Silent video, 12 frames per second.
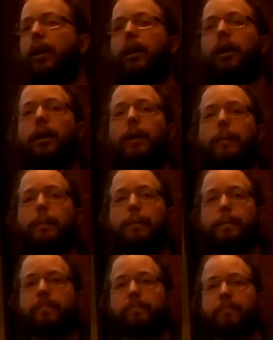
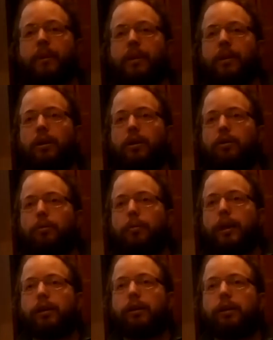um, to
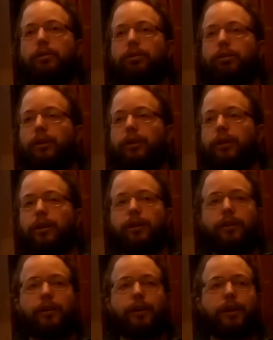make sure
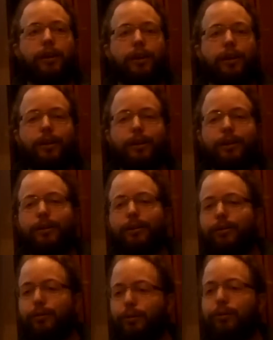that
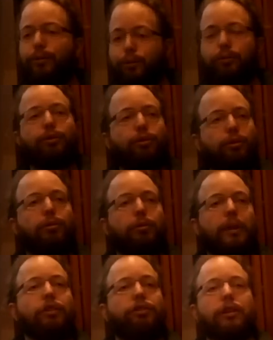uh, to
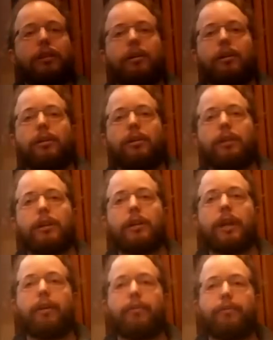basically
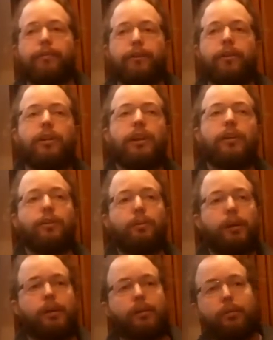get funding to
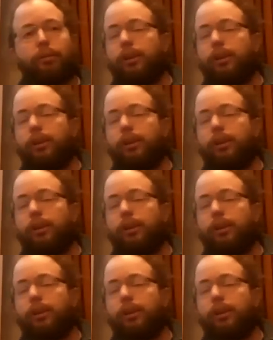build the